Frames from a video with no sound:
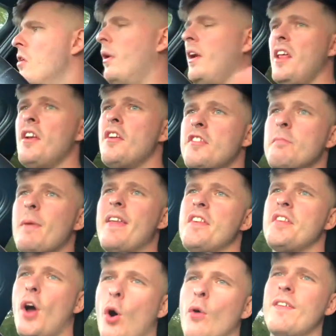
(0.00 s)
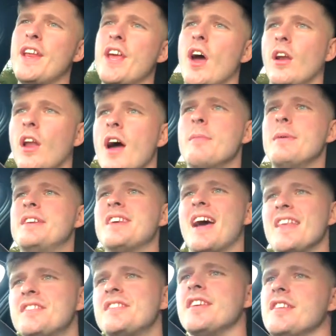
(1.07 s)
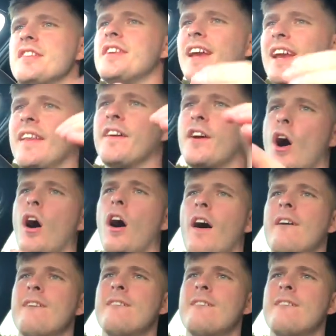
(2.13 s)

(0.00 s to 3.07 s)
Why don't I just make this whole video like me dancing and singing in the car?